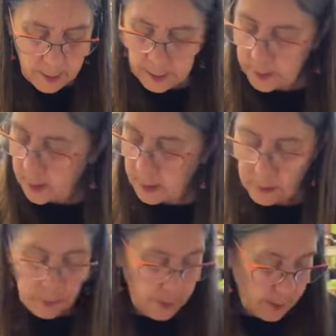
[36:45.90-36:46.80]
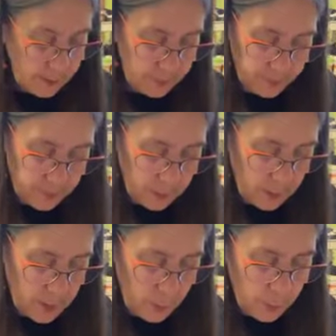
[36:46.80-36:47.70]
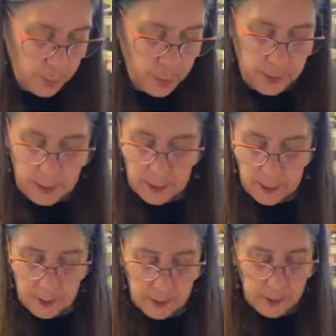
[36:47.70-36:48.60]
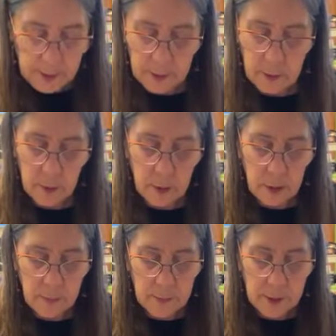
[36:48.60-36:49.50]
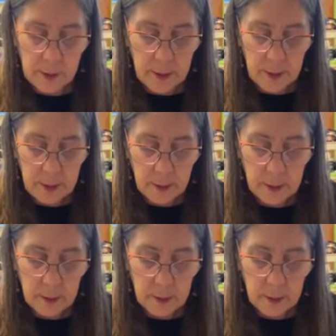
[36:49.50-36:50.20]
There he goes. Now we'll put his little arms on.